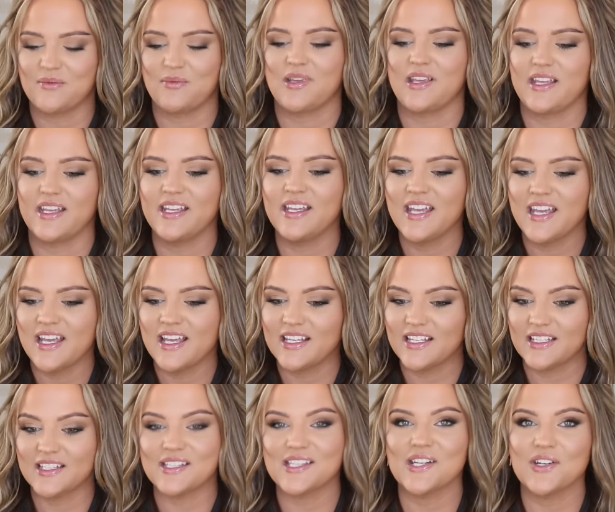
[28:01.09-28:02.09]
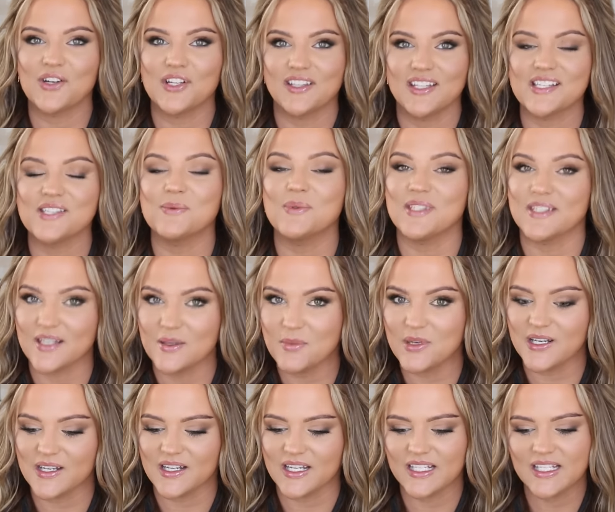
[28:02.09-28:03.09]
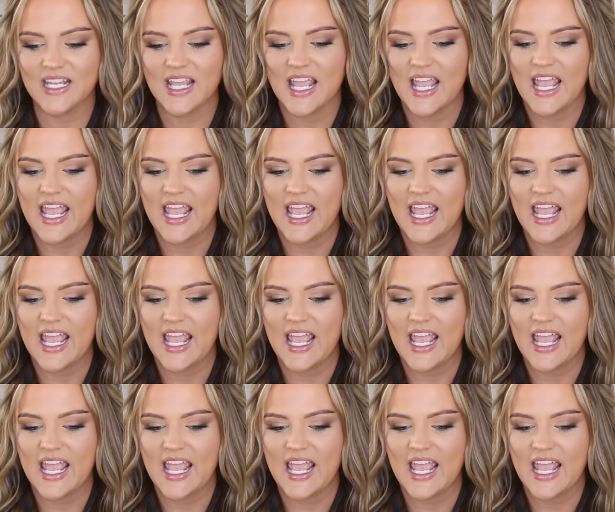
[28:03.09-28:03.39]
me, considering this was limited.